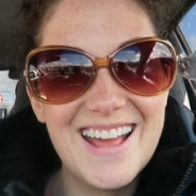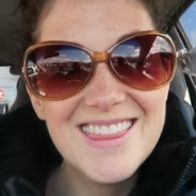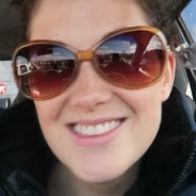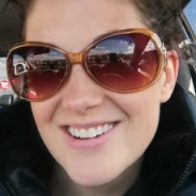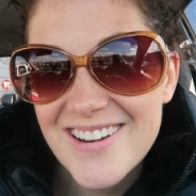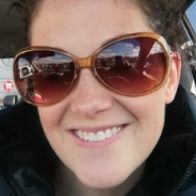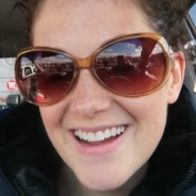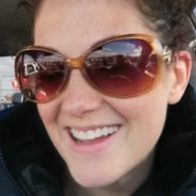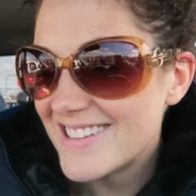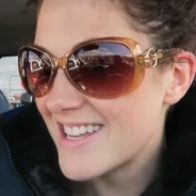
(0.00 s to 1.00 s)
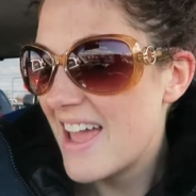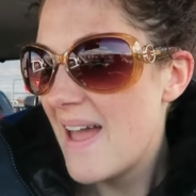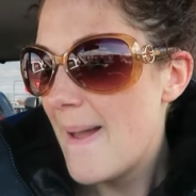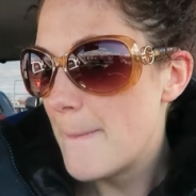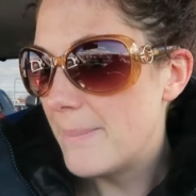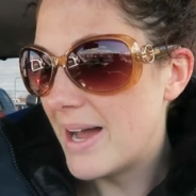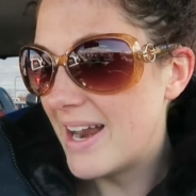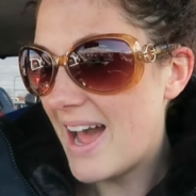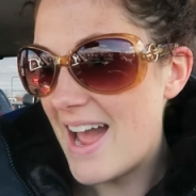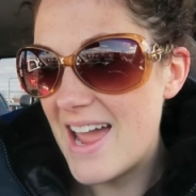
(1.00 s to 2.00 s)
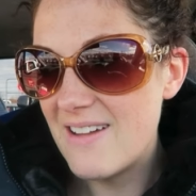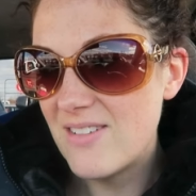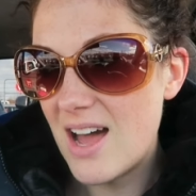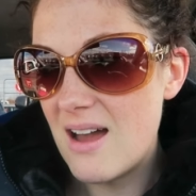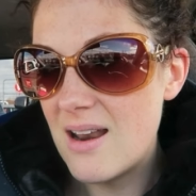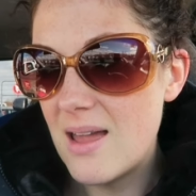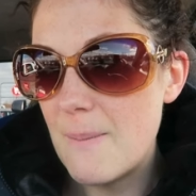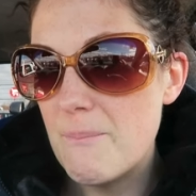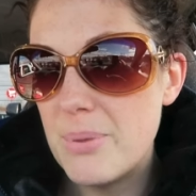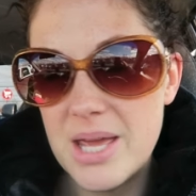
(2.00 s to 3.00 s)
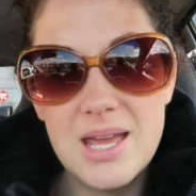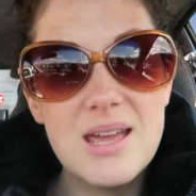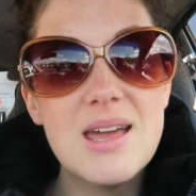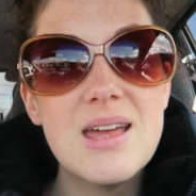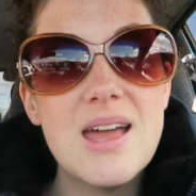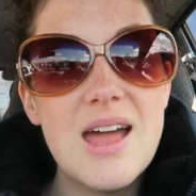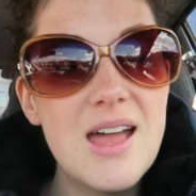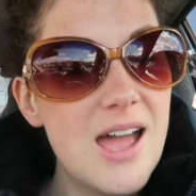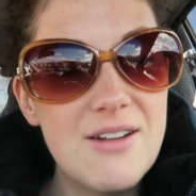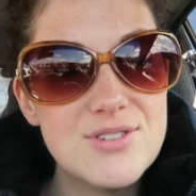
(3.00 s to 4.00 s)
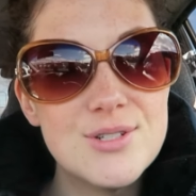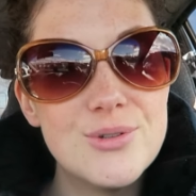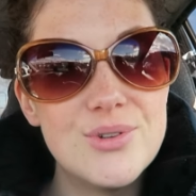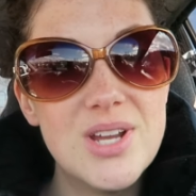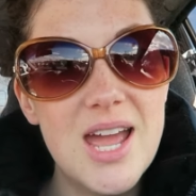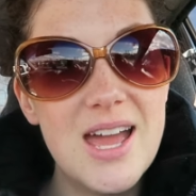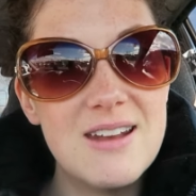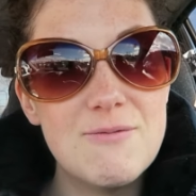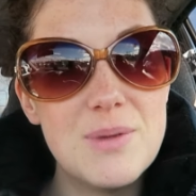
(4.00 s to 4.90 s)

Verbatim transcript: get through it. But I've got a big afternoon ahead of